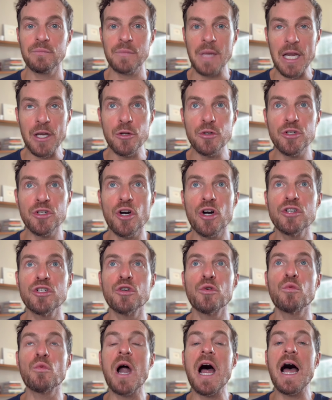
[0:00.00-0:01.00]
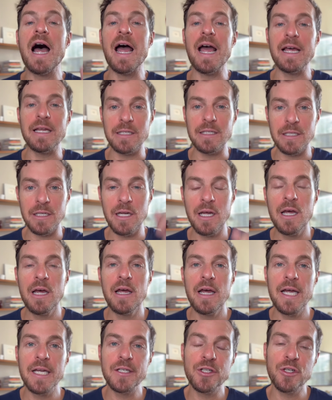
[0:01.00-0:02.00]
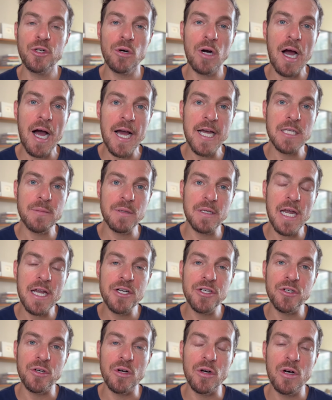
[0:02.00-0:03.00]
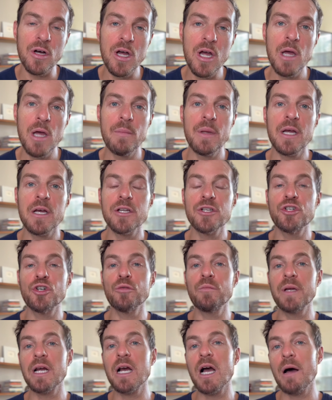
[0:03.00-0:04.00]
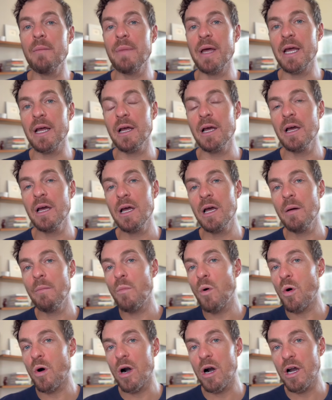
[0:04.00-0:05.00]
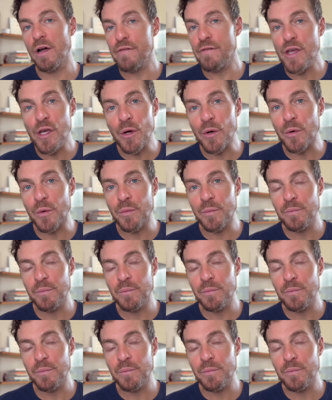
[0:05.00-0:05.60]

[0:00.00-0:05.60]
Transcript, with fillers: and you start to rise into your highest potential because you're becoming more of you.